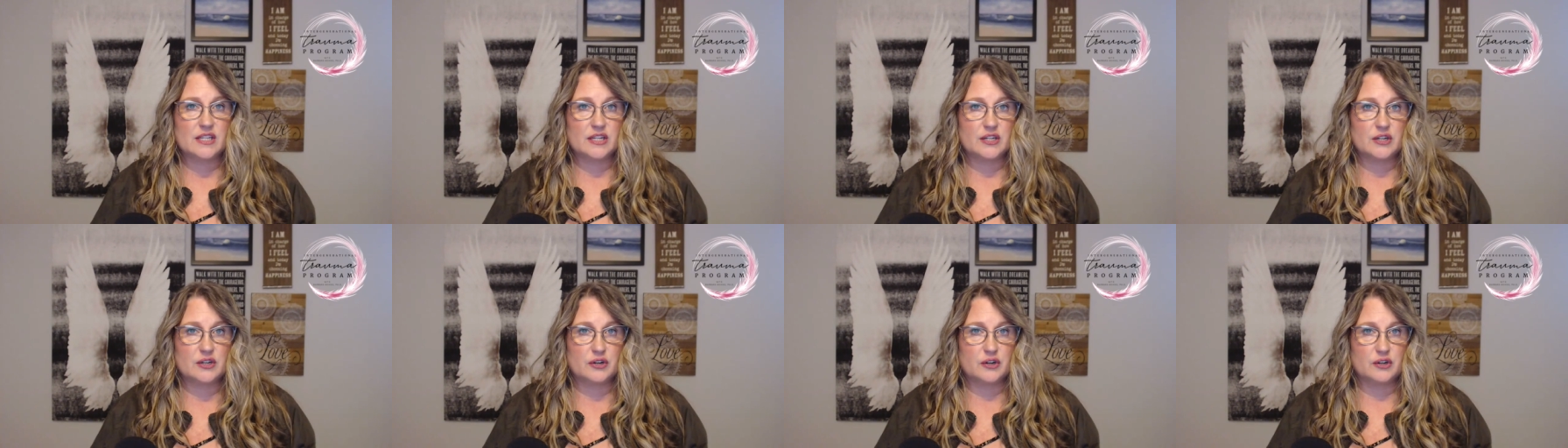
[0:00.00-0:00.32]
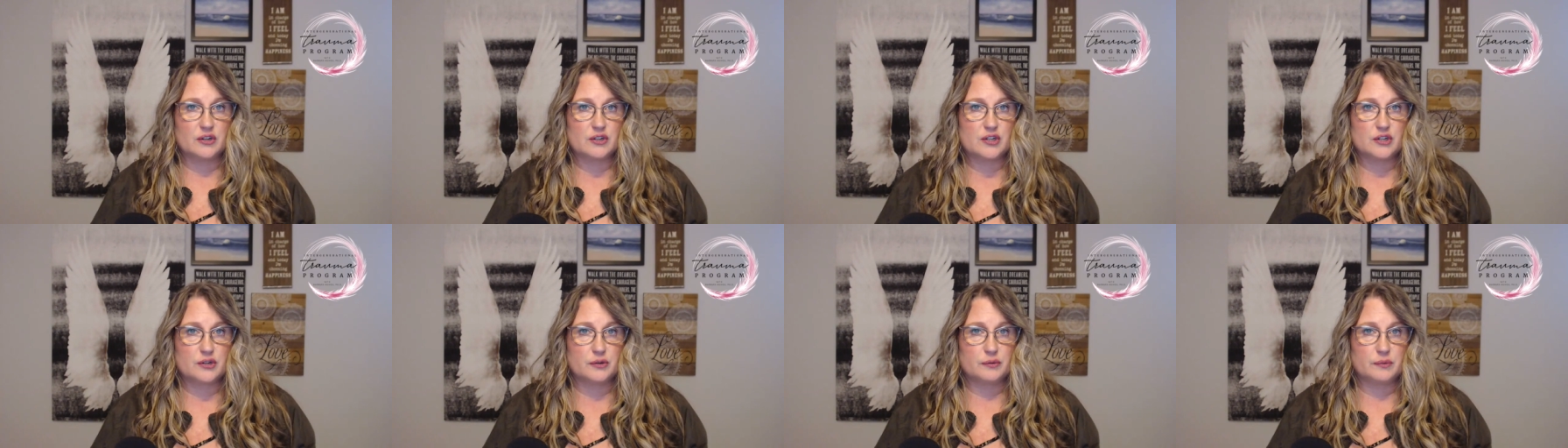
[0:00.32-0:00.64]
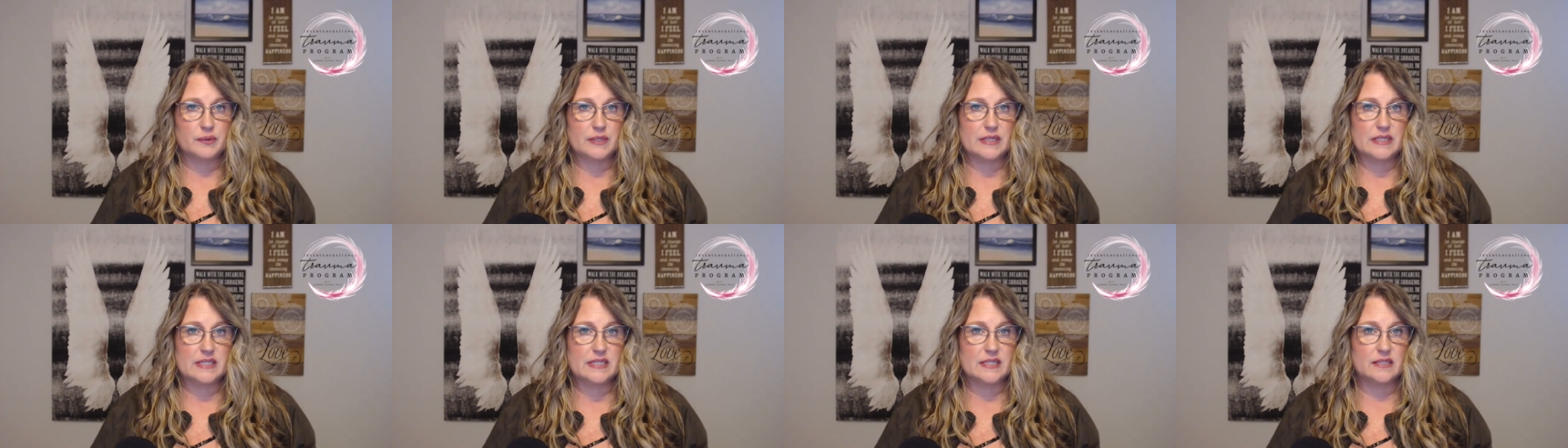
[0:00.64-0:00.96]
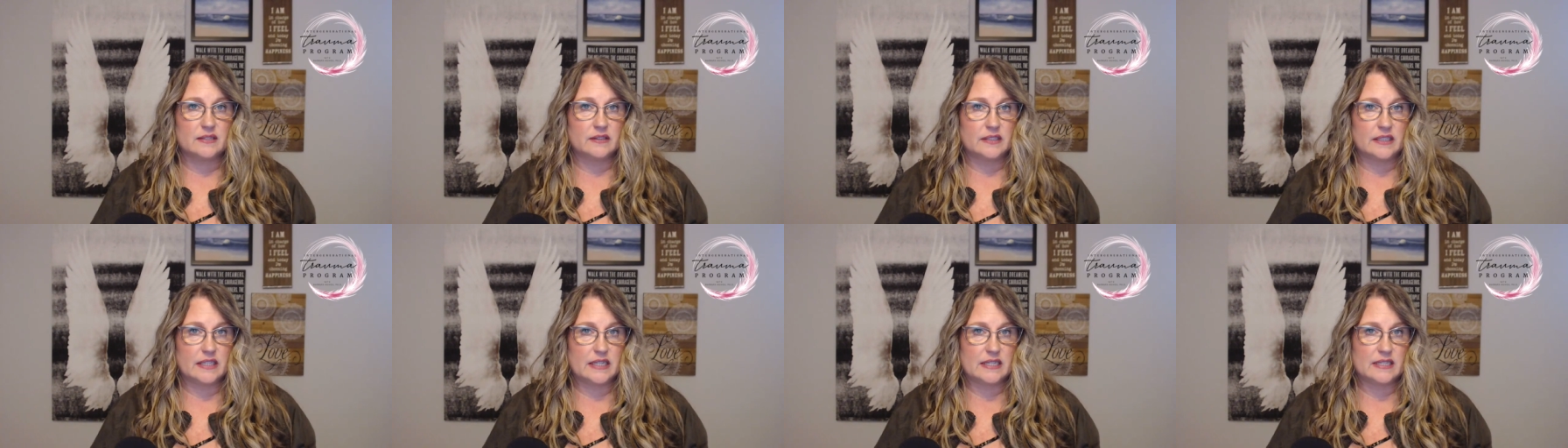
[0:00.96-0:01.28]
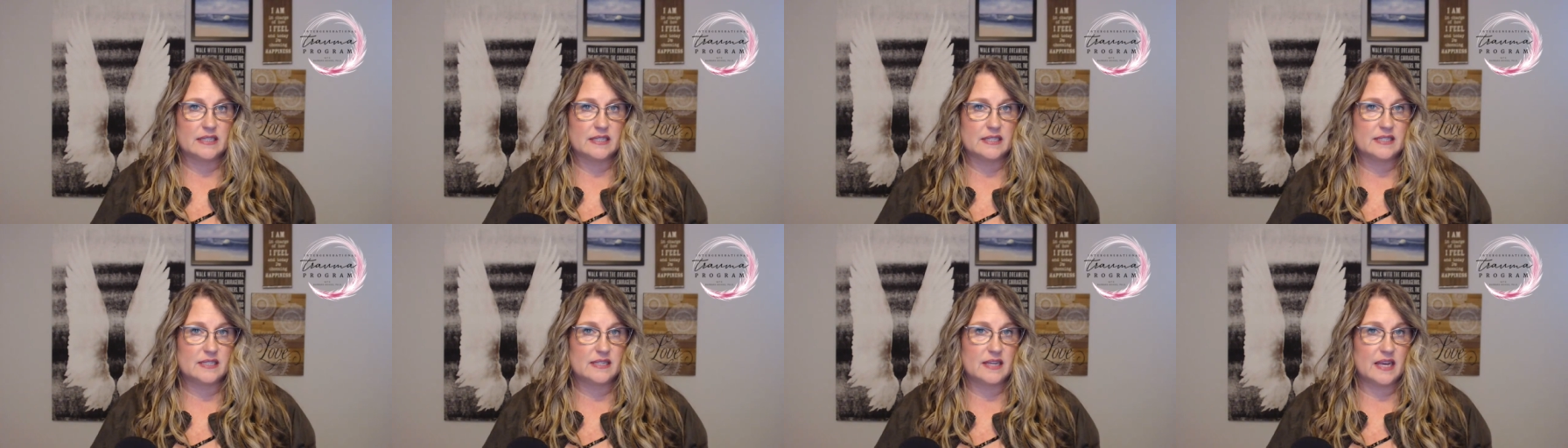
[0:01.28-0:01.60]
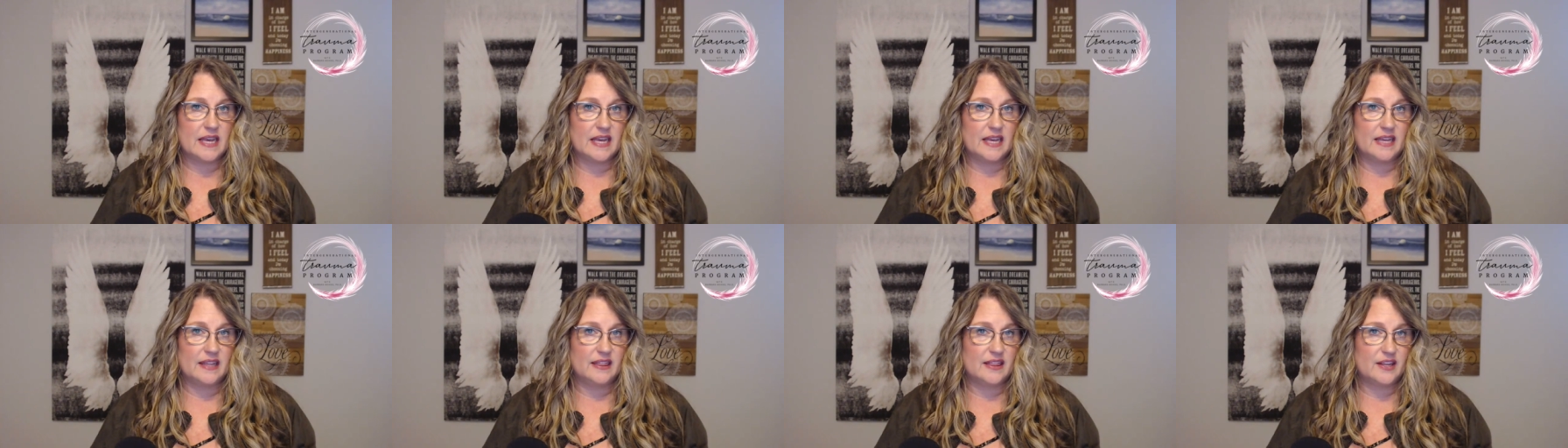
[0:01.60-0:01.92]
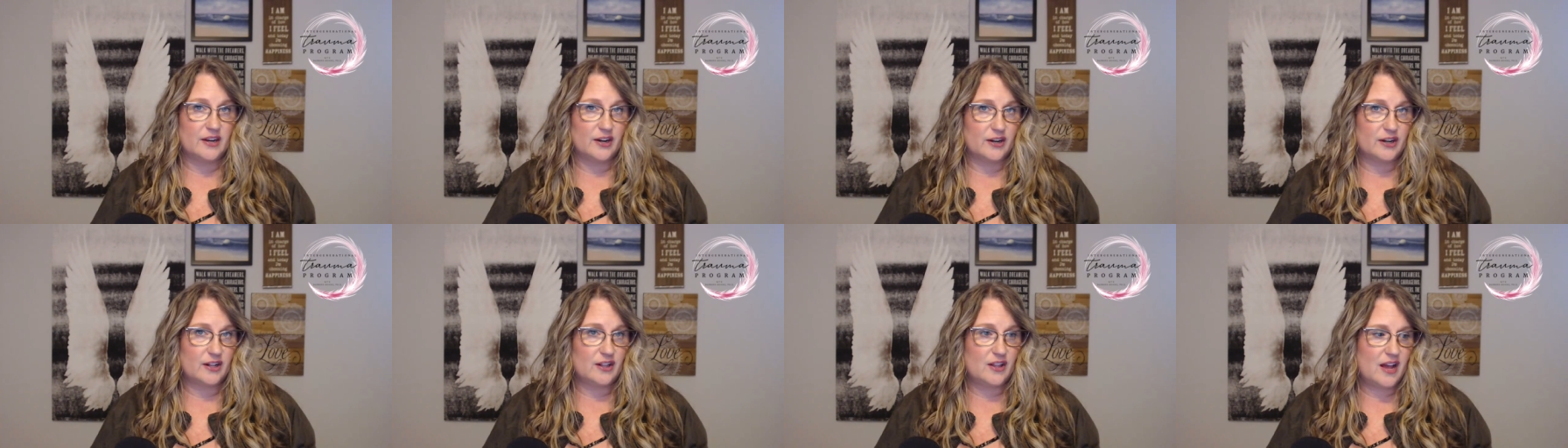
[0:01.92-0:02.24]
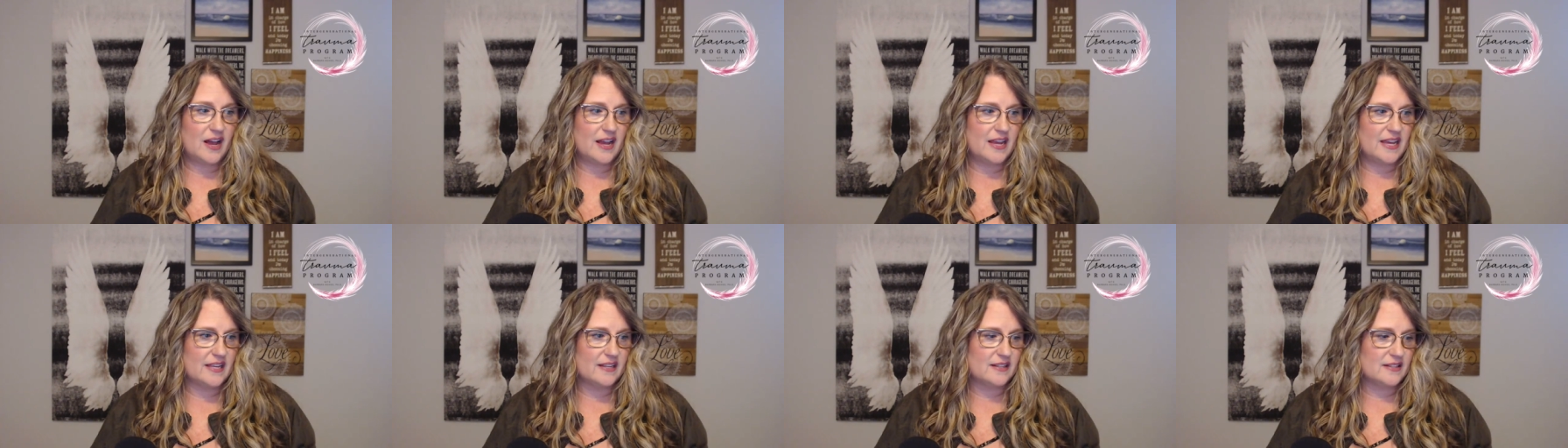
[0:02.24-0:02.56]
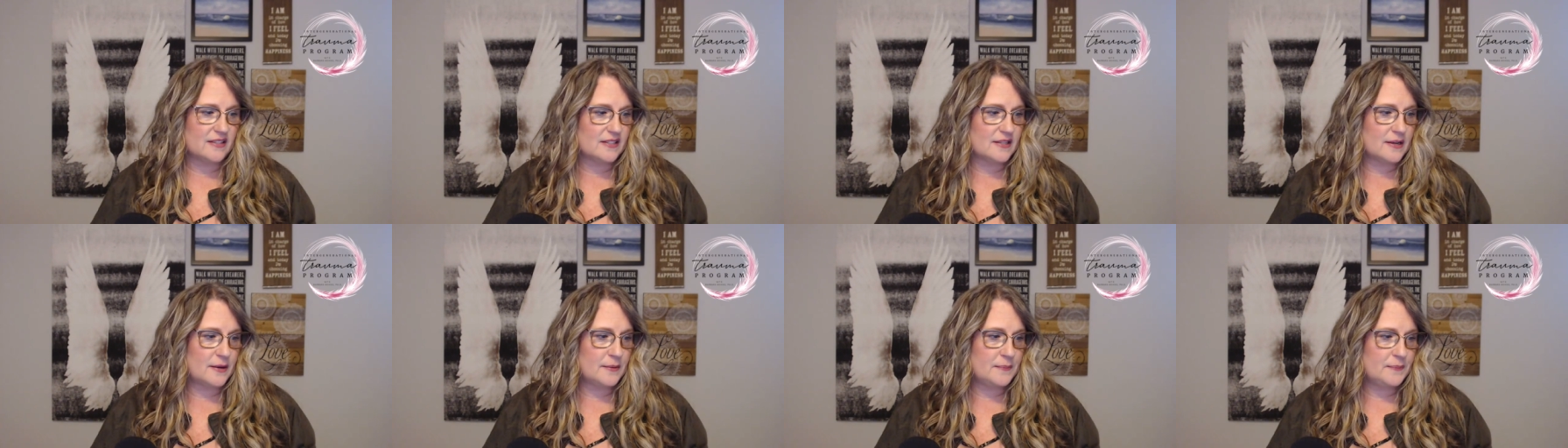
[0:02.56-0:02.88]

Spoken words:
and nurture resilience in their clients.